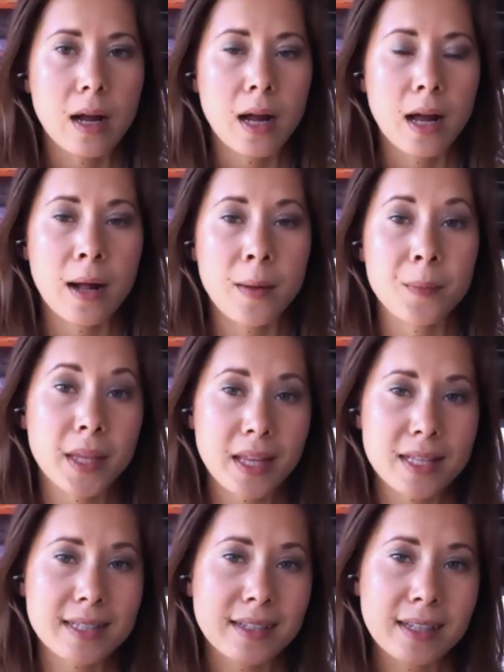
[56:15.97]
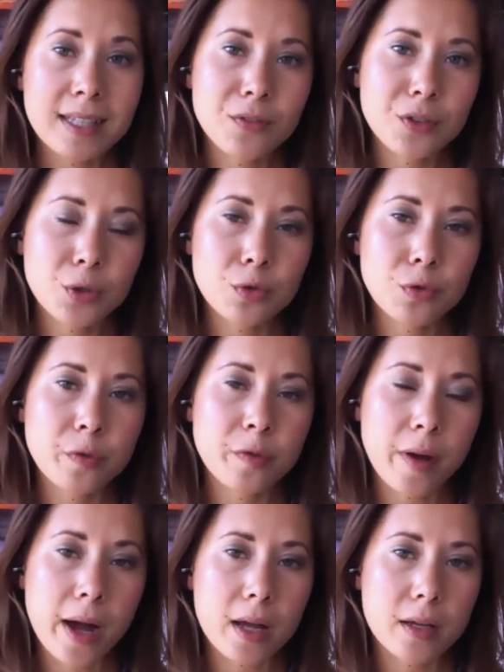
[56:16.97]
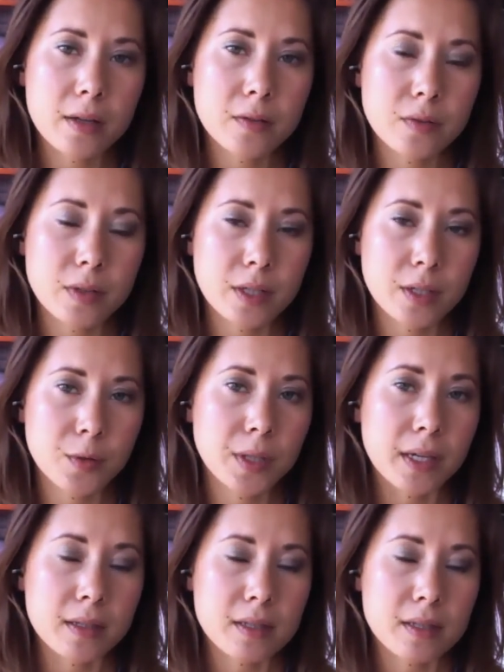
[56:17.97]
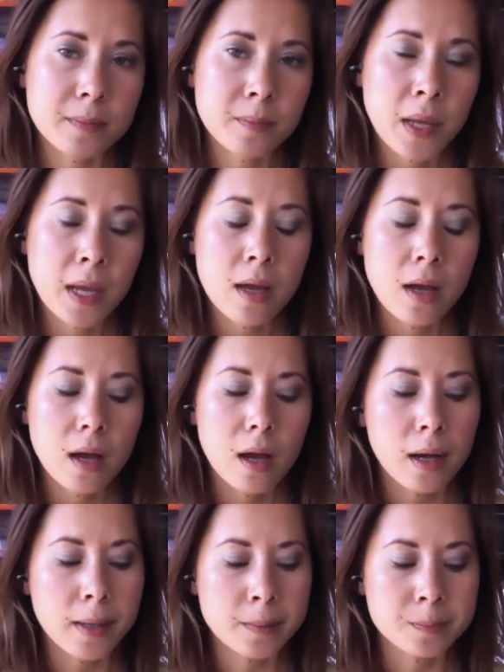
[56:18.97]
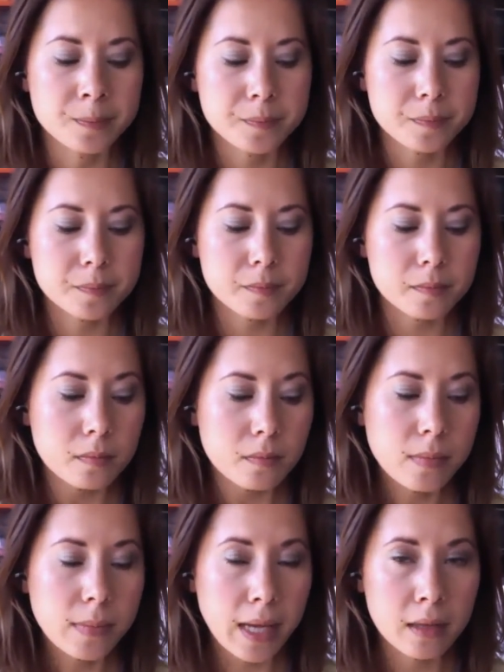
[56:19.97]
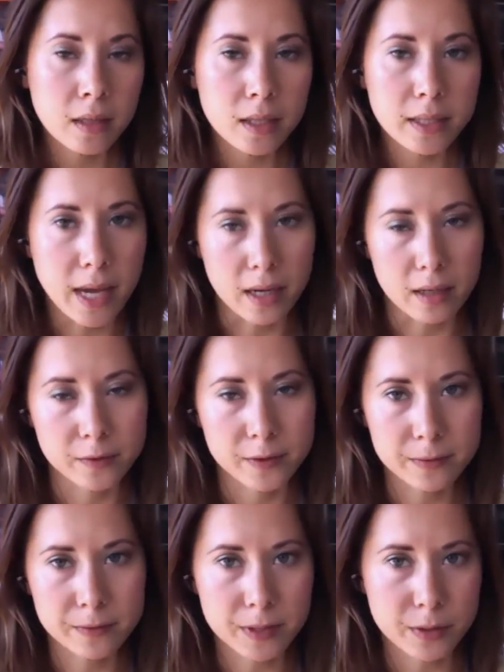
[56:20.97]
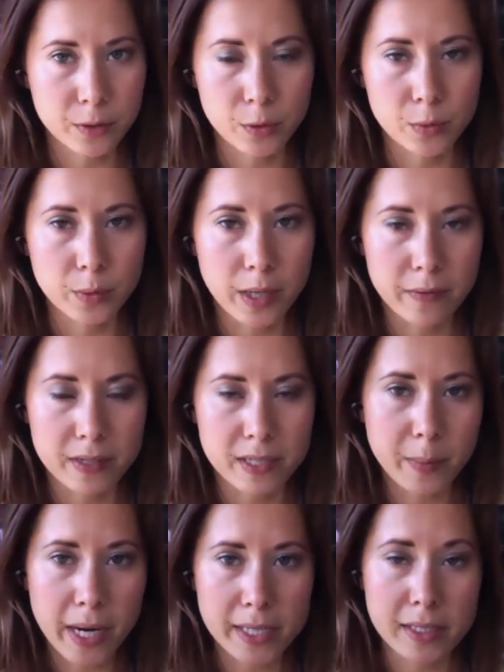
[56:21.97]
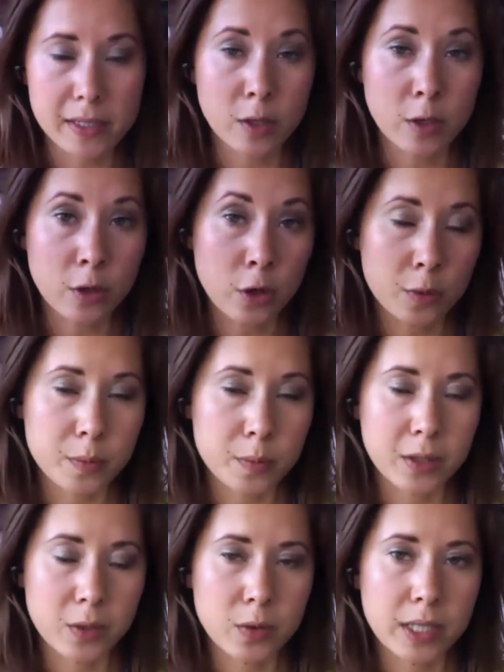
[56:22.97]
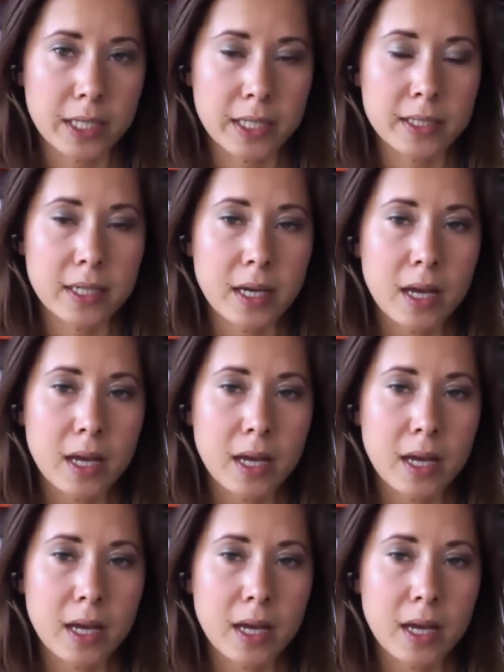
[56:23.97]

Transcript: And that's going to give you 5 ingredients. And then, yeah, feel free to use whatever spices and herbs that you need.